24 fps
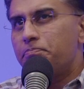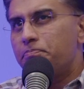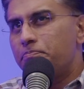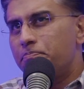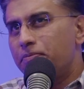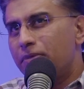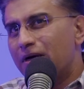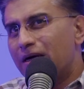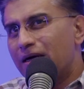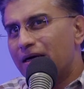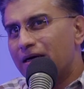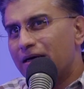
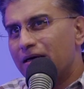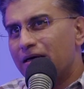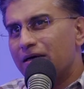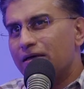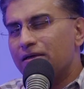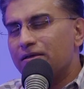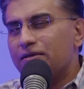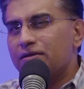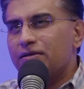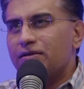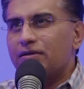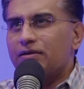
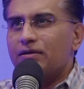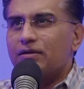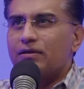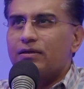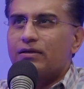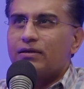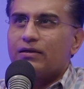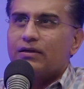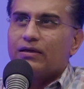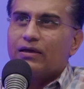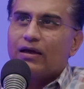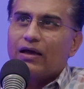but
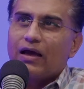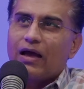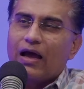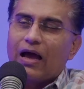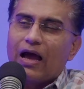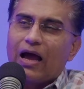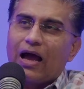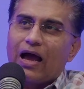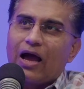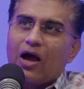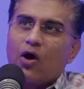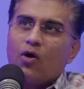
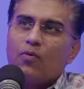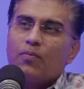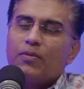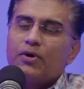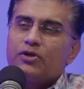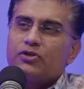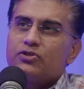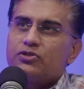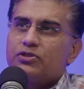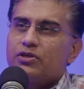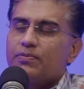how much